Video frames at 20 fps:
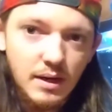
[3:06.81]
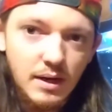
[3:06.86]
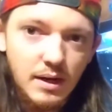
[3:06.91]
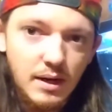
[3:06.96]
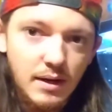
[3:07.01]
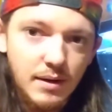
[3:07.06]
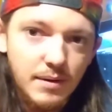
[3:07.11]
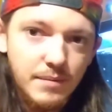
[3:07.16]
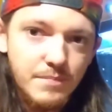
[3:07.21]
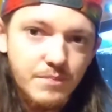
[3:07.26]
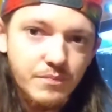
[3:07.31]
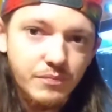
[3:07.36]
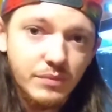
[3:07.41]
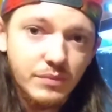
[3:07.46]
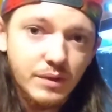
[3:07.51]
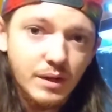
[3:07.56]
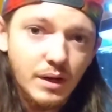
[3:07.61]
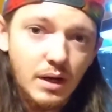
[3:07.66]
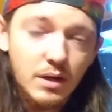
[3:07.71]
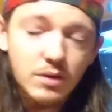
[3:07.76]

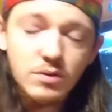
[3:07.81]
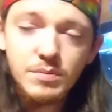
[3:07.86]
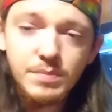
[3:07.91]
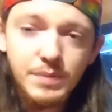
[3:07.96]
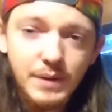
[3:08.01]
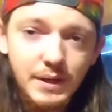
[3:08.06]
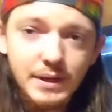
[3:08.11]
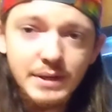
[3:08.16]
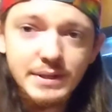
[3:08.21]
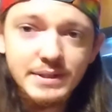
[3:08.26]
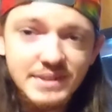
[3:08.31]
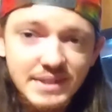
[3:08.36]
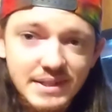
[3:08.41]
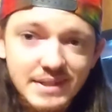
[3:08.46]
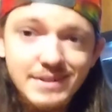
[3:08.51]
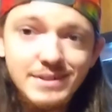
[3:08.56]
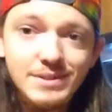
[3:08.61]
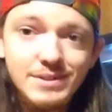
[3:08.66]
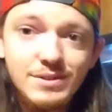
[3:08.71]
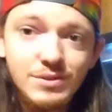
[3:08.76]
Aquaponics
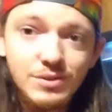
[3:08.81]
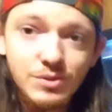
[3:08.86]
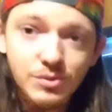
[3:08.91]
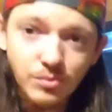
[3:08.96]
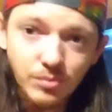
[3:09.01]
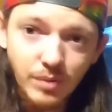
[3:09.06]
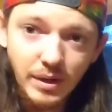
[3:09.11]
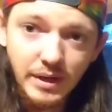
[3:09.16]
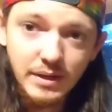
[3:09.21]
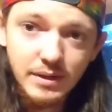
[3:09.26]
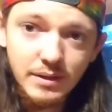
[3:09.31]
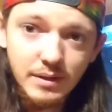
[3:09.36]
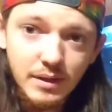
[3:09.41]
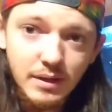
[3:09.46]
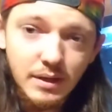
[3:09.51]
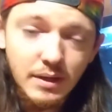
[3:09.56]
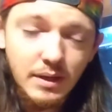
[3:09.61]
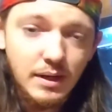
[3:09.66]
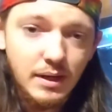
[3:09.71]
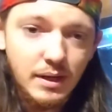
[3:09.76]
is great.
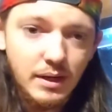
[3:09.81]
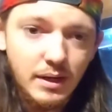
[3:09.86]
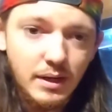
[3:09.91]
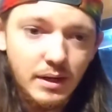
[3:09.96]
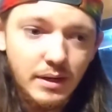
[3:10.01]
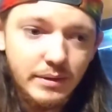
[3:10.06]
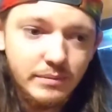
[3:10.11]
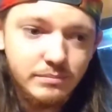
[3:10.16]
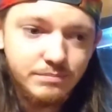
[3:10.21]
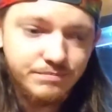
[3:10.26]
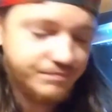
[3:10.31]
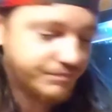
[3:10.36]
The